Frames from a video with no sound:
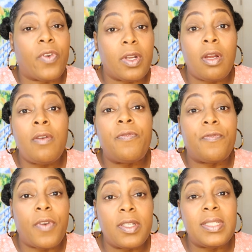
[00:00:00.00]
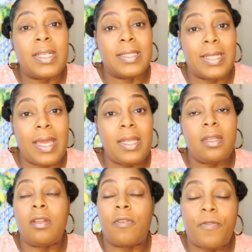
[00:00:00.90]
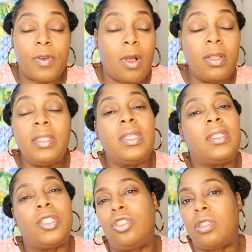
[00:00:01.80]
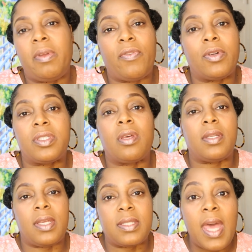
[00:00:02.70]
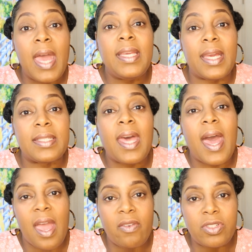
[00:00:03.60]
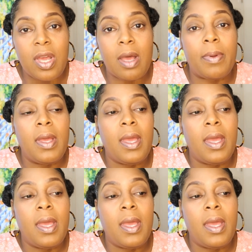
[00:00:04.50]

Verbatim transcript: your first intent your only thing that you should be focused on is yes i have a job